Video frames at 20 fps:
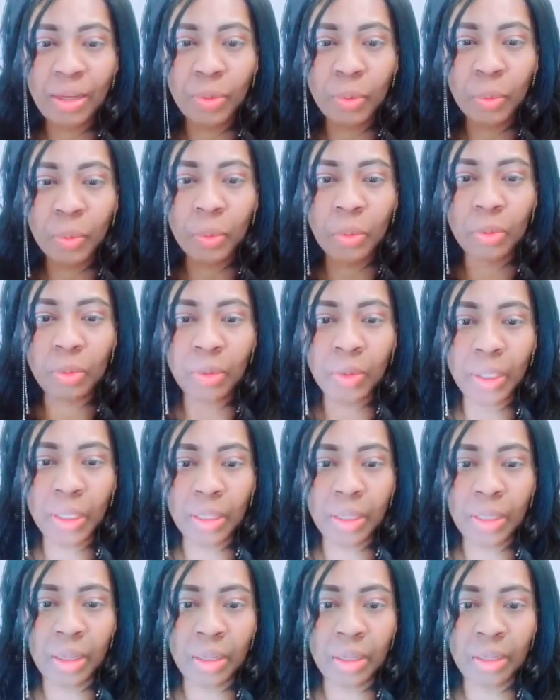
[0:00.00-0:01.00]
Oh, look at
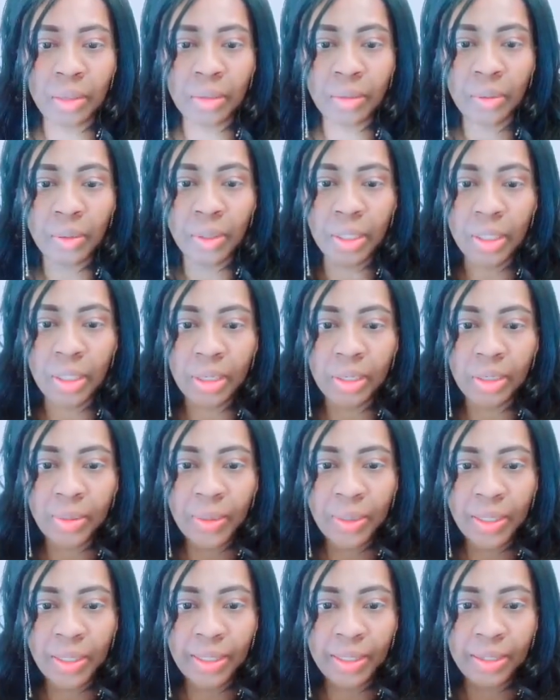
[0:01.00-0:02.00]
that, look at that,
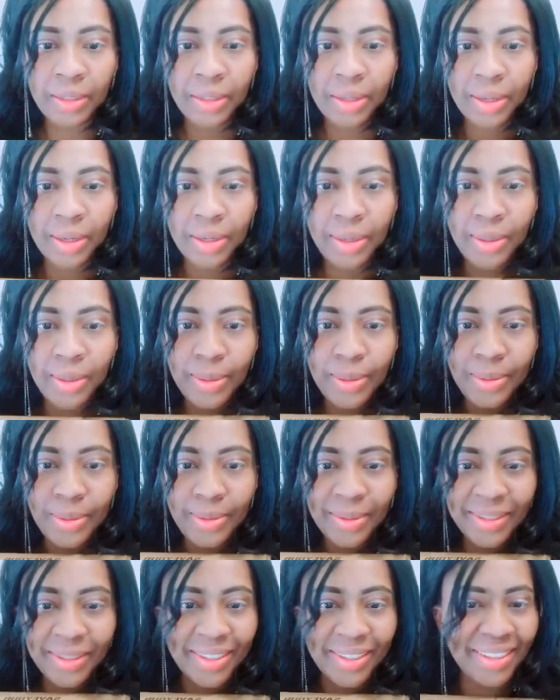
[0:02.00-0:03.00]
look at that,
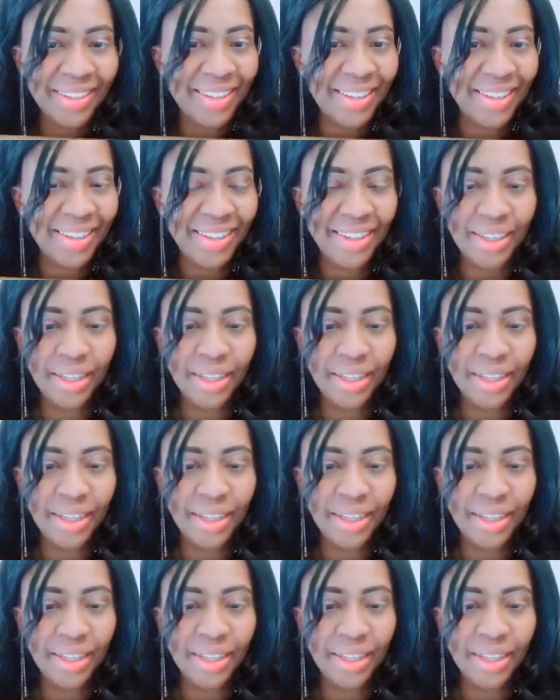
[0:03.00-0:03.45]
look at that.